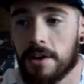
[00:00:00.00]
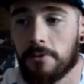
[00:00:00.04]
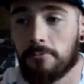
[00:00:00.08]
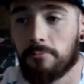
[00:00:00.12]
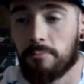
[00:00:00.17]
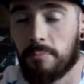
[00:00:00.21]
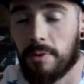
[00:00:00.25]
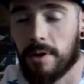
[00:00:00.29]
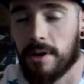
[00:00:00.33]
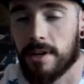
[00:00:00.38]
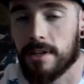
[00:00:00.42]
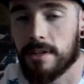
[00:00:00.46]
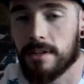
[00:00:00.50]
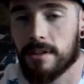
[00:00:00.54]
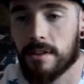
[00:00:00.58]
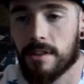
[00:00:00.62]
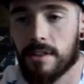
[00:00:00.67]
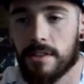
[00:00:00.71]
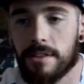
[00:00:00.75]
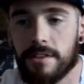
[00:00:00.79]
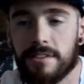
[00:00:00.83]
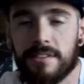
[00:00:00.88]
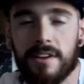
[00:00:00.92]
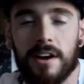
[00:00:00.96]
But
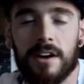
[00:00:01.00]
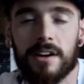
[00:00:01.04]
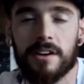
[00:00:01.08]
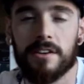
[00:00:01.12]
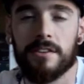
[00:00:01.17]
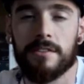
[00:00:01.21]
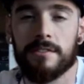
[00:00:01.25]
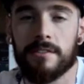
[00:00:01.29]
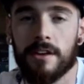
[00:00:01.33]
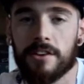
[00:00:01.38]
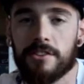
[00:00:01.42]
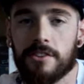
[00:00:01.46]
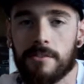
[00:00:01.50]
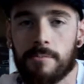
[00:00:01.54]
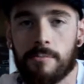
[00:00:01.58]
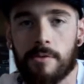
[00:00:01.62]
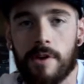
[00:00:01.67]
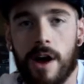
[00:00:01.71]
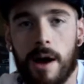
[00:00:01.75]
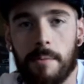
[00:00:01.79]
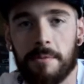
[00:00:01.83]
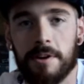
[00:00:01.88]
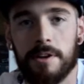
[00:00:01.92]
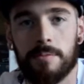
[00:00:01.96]
the tongue is such a
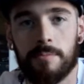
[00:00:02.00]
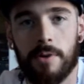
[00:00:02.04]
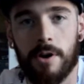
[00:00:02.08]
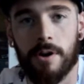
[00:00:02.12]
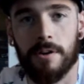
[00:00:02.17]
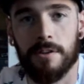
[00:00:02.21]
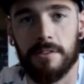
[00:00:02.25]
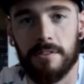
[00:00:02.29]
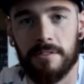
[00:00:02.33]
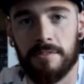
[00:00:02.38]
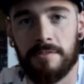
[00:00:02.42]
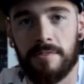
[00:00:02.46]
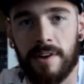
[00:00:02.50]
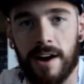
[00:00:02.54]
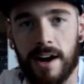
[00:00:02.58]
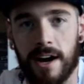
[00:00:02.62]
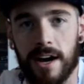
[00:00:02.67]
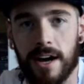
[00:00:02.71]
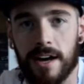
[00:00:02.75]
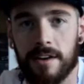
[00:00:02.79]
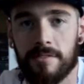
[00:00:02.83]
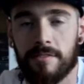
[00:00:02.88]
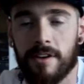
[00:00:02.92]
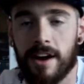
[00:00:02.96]
prominent part of the
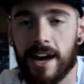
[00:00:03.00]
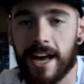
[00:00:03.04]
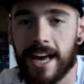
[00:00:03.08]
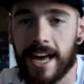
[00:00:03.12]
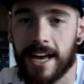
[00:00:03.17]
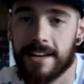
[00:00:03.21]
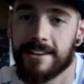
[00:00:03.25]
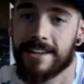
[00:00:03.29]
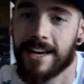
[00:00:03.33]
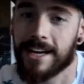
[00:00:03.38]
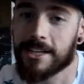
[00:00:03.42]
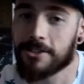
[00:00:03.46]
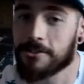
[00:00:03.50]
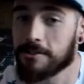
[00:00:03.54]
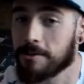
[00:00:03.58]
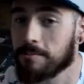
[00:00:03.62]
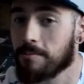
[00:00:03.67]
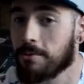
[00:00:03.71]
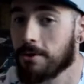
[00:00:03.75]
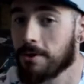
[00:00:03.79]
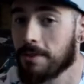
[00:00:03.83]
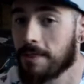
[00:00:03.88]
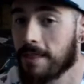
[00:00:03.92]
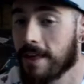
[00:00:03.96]
5, I had to actually
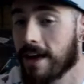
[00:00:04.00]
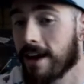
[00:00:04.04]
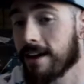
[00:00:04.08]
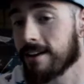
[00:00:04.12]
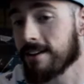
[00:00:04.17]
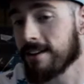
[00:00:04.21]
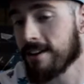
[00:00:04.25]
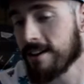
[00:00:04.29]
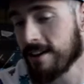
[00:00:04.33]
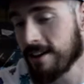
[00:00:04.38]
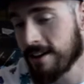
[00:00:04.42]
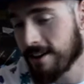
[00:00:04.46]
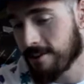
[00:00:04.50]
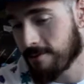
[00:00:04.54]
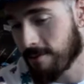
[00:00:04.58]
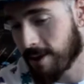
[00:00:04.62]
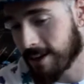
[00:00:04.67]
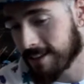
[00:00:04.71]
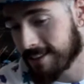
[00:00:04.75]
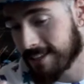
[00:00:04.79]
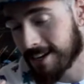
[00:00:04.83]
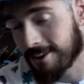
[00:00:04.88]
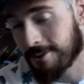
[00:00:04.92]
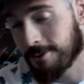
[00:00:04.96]
put that
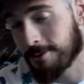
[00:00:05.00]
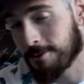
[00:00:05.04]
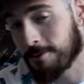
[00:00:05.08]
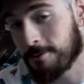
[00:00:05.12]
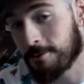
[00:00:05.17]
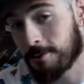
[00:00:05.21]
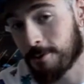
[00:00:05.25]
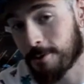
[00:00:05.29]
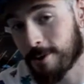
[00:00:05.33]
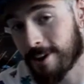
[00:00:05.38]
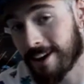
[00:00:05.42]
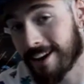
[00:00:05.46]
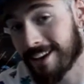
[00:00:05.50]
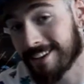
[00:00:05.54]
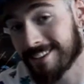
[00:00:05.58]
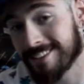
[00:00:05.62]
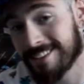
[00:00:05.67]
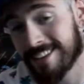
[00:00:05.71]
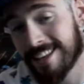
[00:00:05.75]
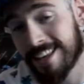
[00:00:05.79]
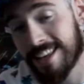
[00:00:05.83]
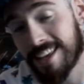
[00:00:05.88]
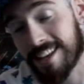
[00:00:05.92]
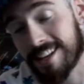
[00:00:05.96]
right there on the forehead,
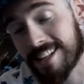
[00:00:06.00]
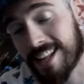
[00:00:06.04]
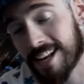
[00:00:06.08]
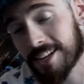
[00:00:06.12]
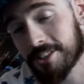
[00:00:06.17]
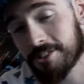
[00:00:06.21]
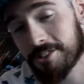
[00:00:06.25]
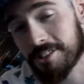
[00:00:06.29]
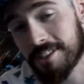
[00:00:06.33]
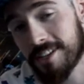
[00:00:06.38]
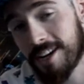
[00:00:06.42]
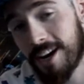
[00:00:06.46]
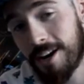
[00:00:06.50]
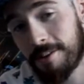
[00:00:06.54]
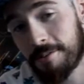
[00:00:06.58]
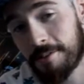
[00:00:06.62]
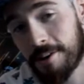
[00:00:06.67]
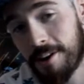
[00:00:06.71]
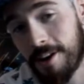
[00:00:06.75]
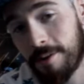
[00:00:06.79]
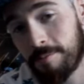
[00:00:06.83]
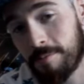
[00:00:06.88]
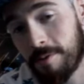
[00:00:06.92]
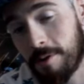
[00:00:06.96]
and it actually
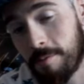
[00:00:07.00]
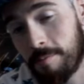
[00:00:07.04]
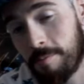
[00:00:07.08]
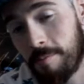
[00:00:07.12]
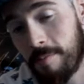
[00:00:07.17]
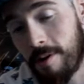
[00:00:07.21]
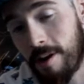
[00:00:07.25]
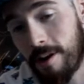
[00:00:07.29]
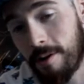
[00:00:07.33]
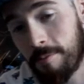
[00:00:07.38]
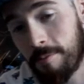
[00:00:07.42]
covered up a